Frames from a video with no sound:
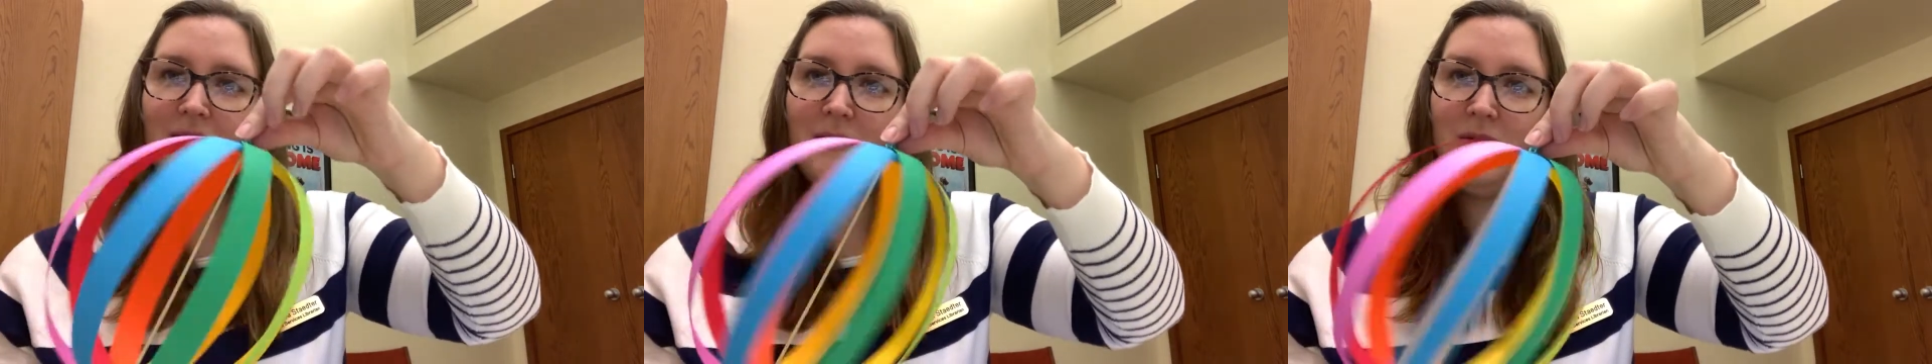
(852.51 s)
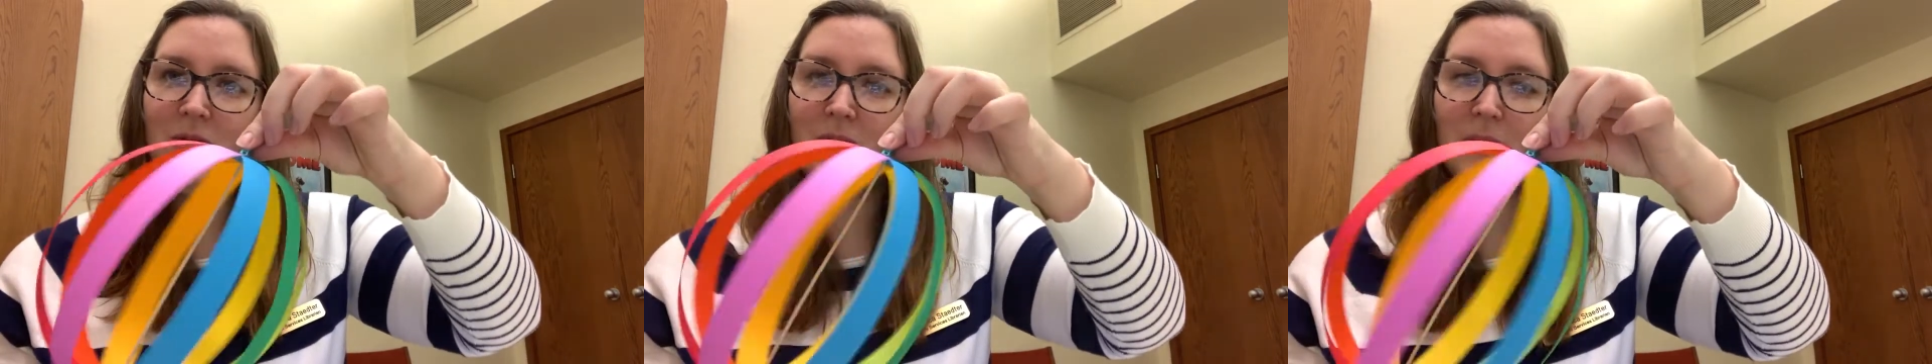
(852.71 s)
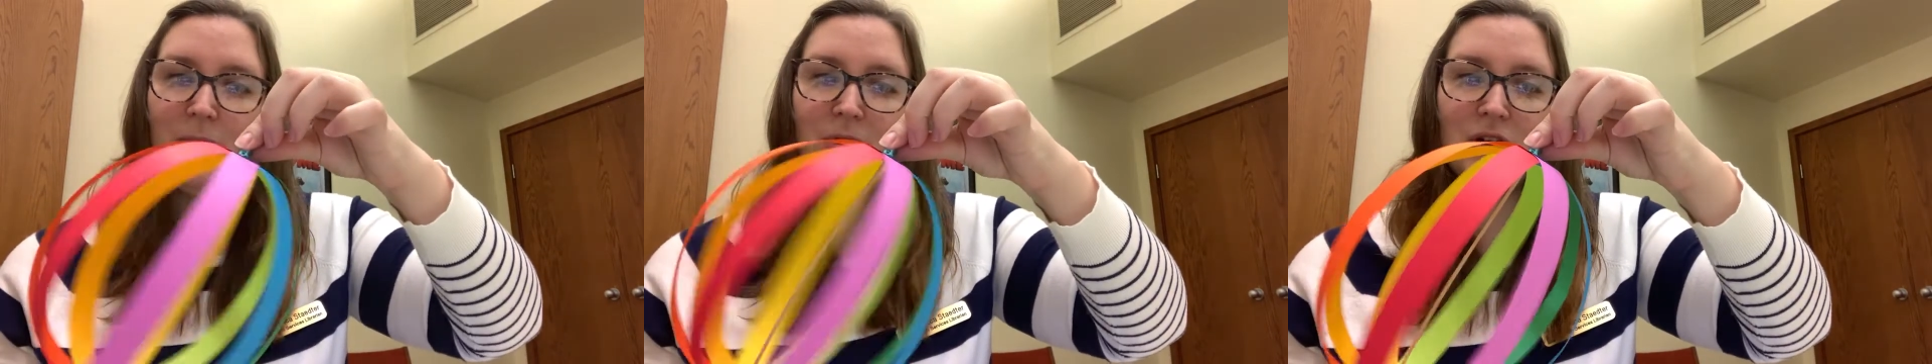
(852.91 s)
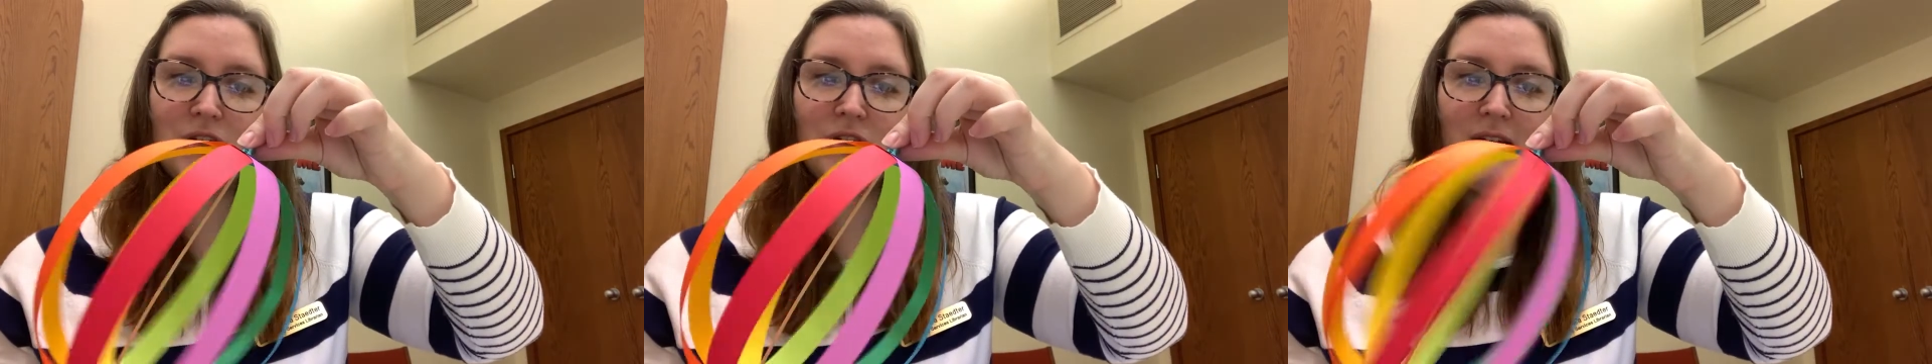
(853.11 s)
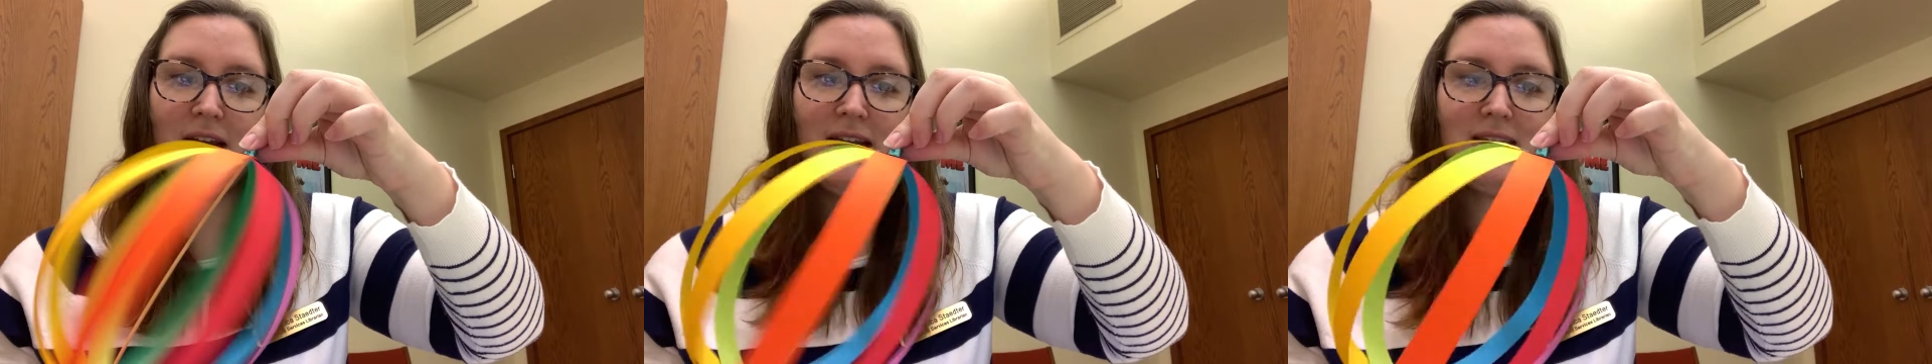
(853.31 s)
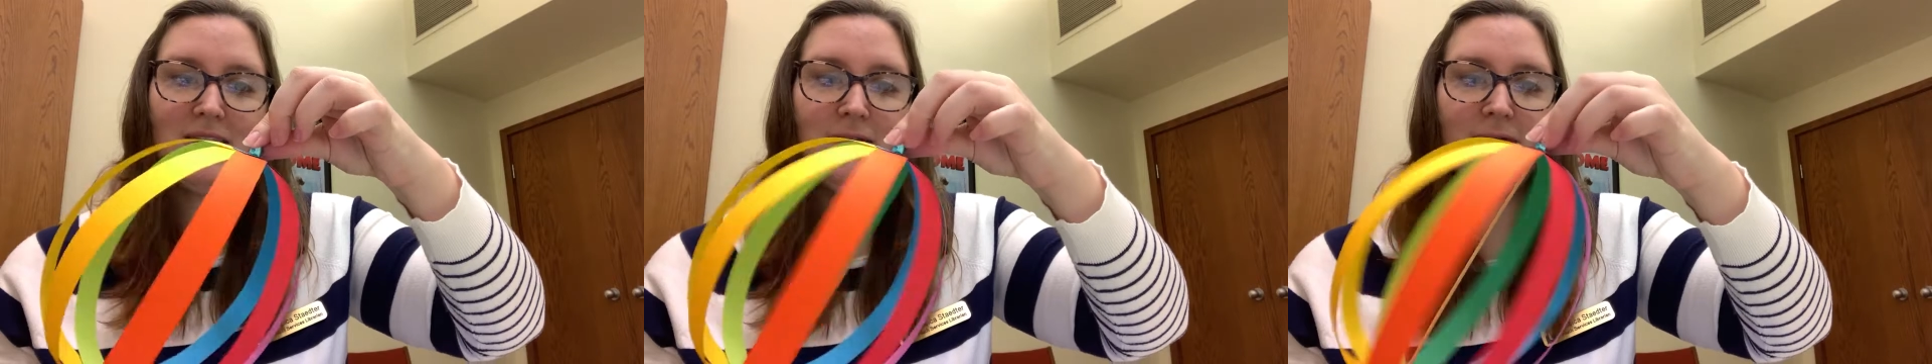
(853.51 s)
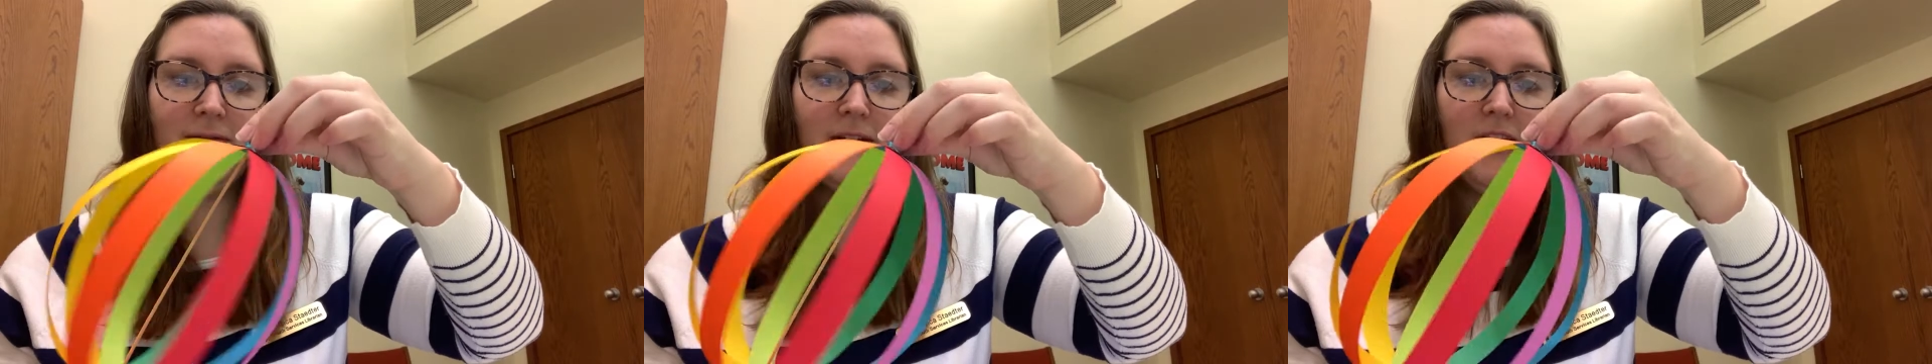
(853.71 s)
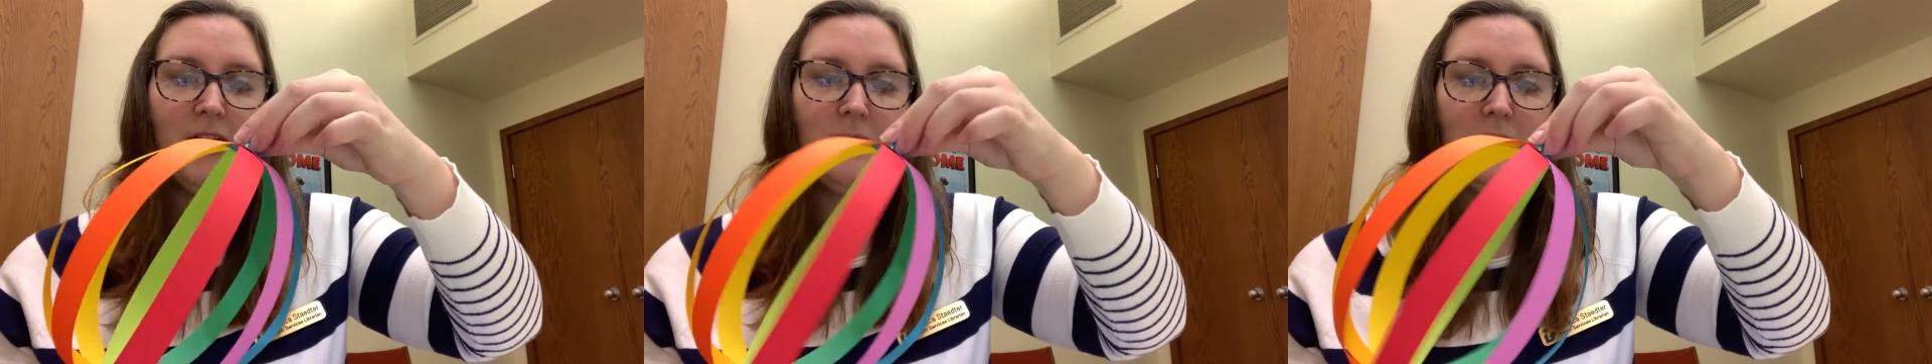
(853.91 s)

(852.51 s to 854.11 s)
You want to push nice and firm.